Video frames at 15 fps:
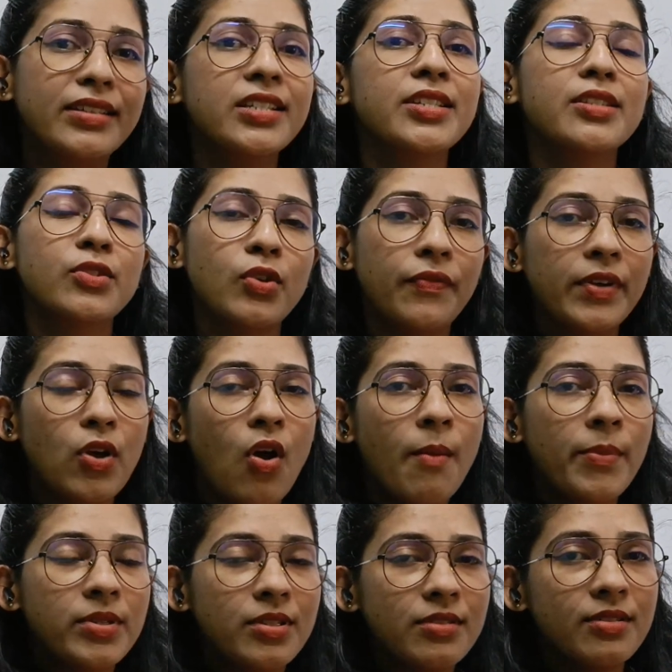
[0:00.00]
conditions of a
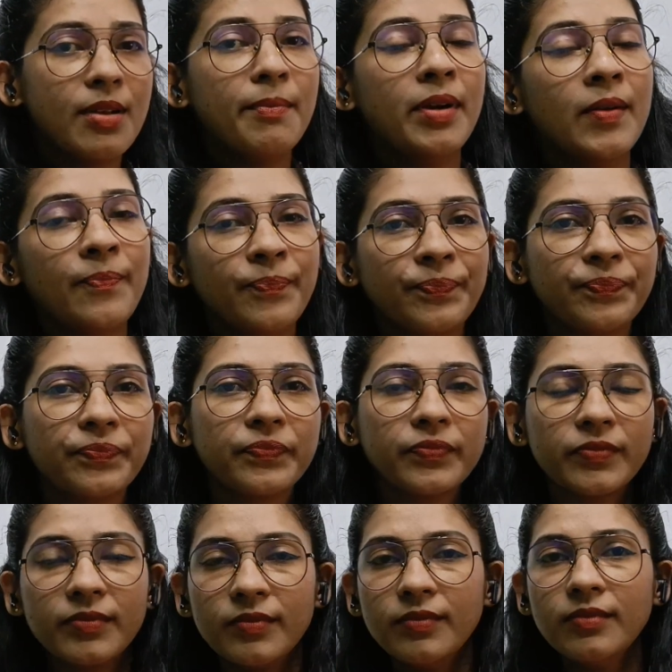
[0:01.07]
composite number?
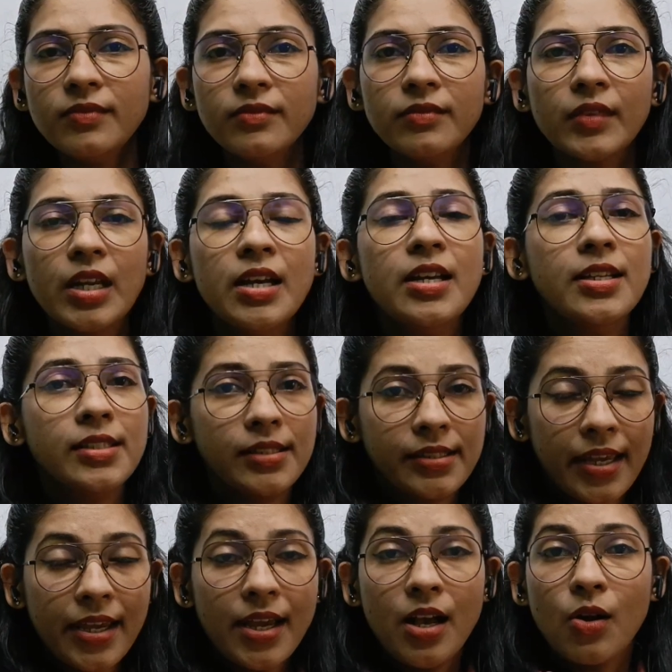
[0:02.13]

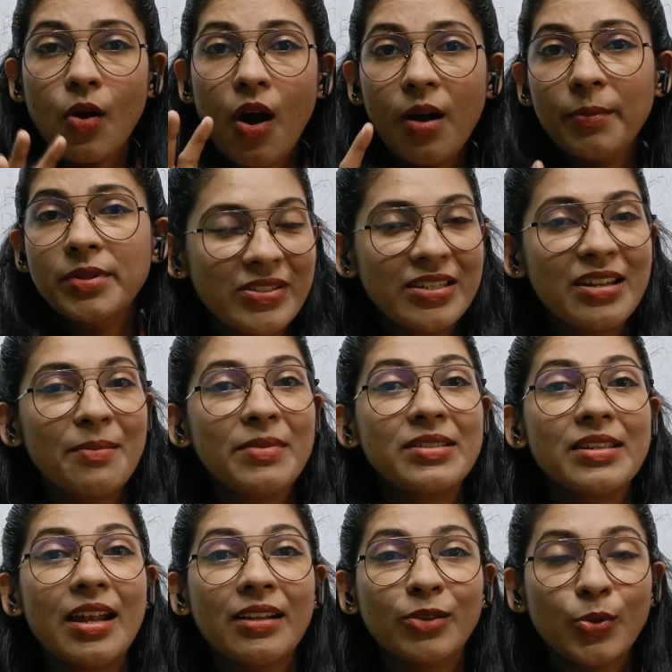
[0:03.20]
See, composite
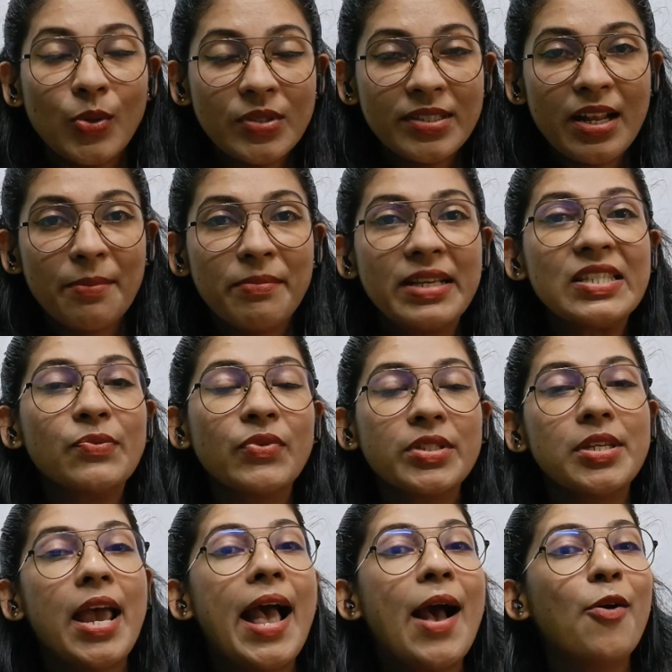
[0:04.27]
numbers are those numbers
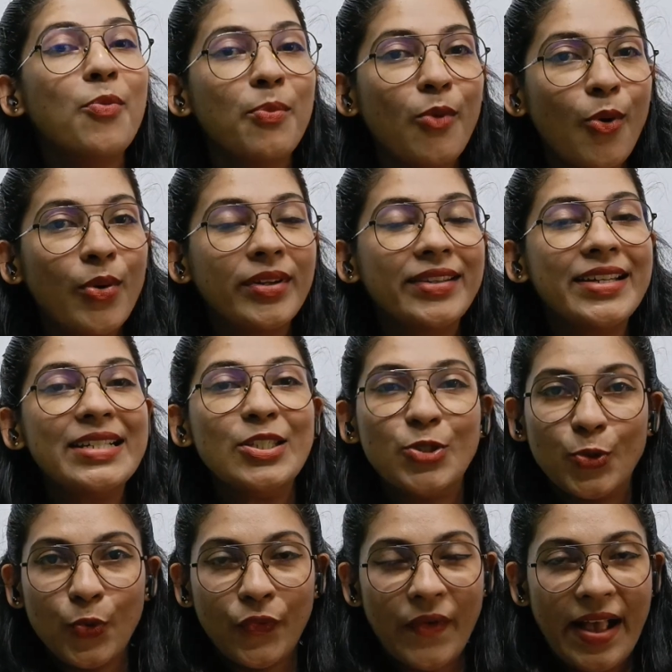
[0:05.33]
which have more
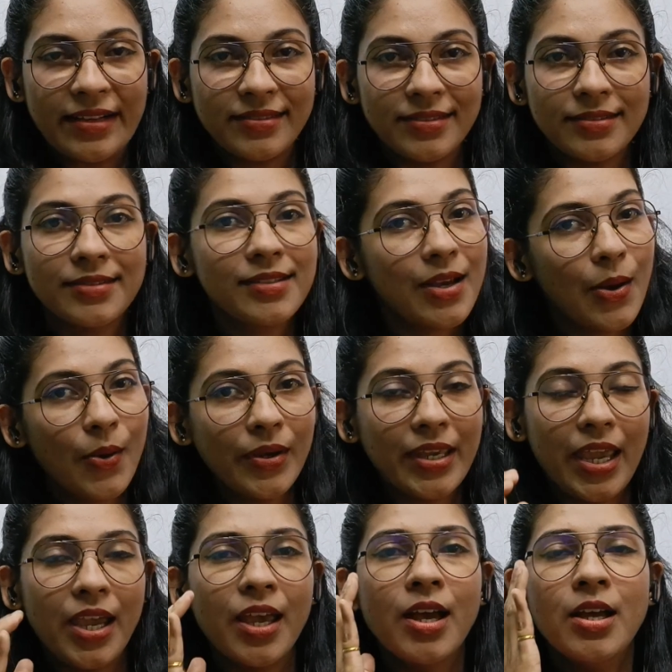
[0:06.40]
than 2 factors.
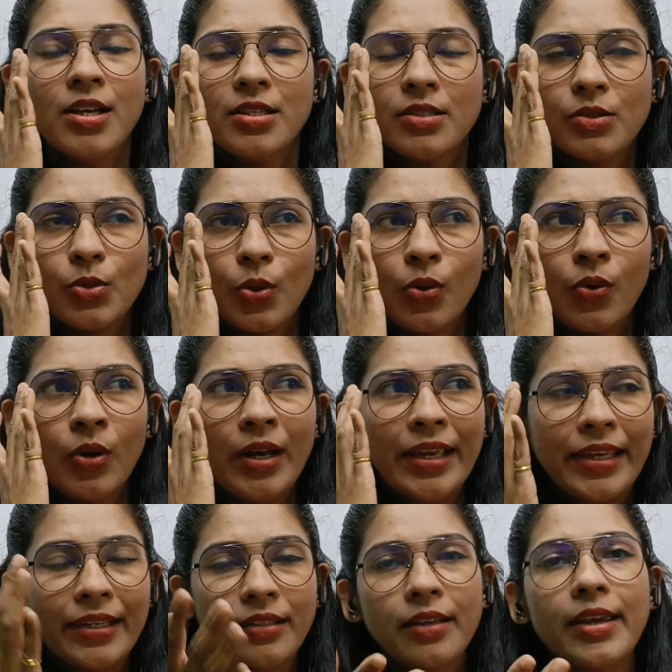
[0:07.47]
Okay,
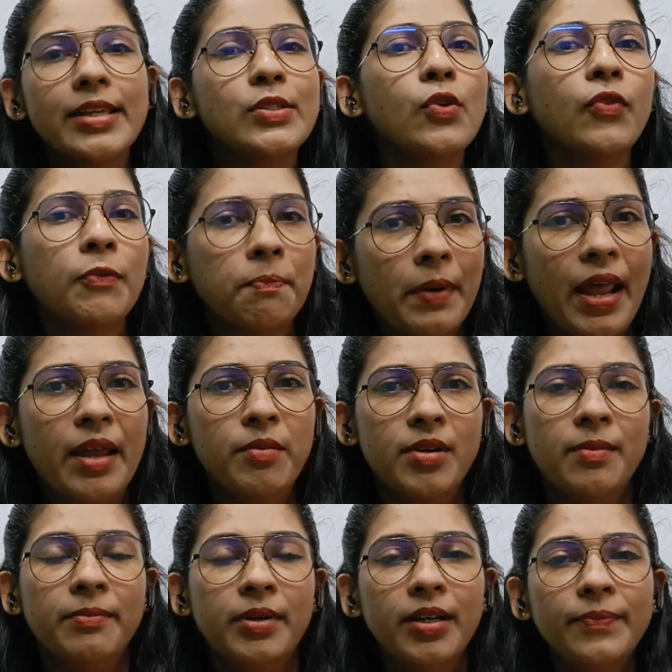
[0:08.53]
so in the case of a prime
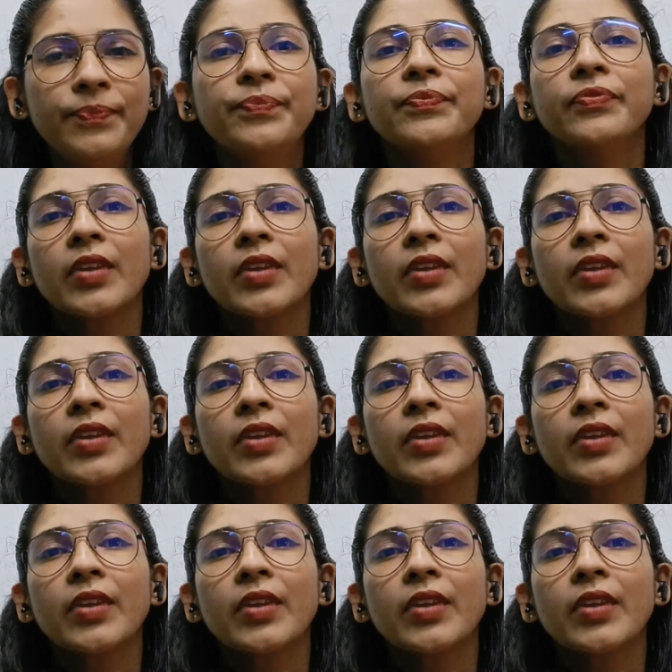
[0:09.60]
number,